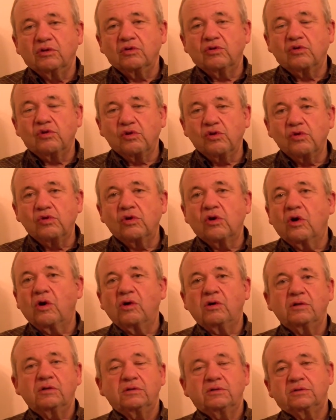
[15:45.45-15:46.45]

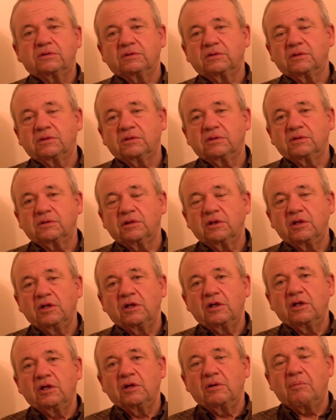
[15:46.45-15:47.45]
Google,
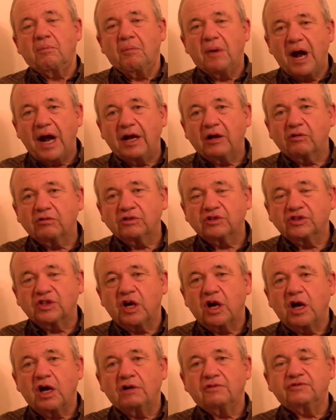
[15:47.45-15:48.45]

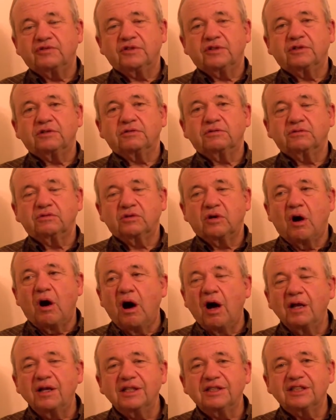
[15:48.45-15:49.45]
Microsoft,
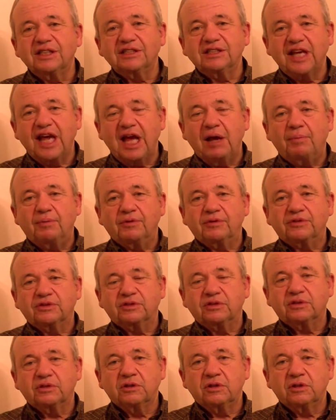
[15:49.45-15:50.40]
all these examples.